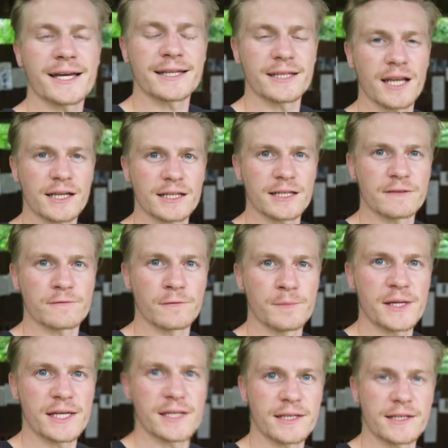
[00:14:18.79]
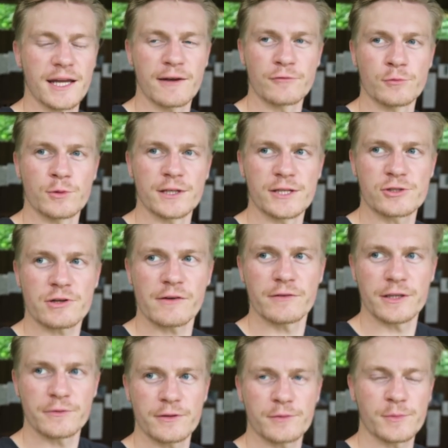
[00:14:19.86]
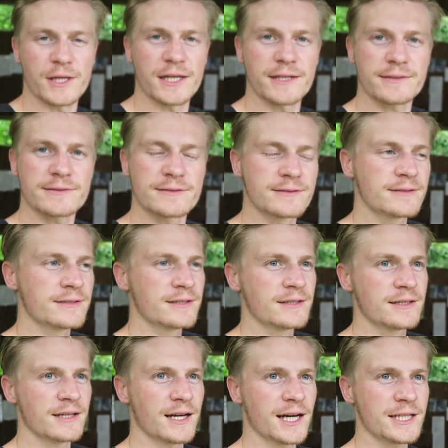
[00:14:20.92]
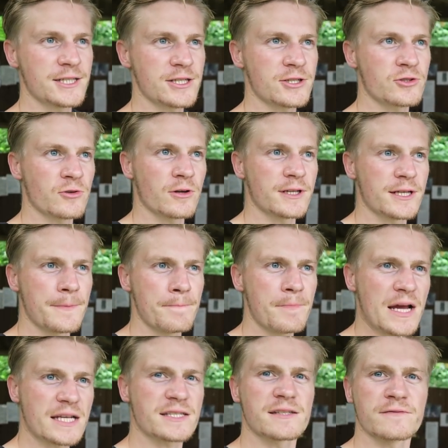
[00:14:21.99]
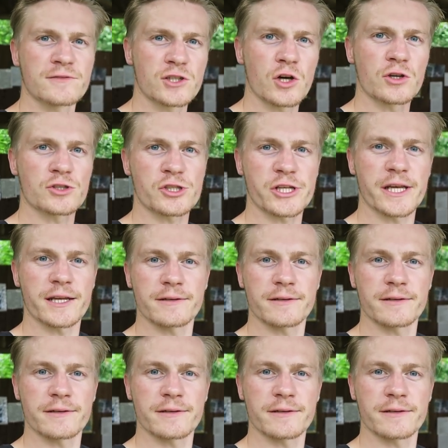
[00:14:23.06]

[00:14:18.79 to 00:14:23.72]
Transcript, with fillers: And luckily for me and everybody traveling with me, I just trod in a massive dog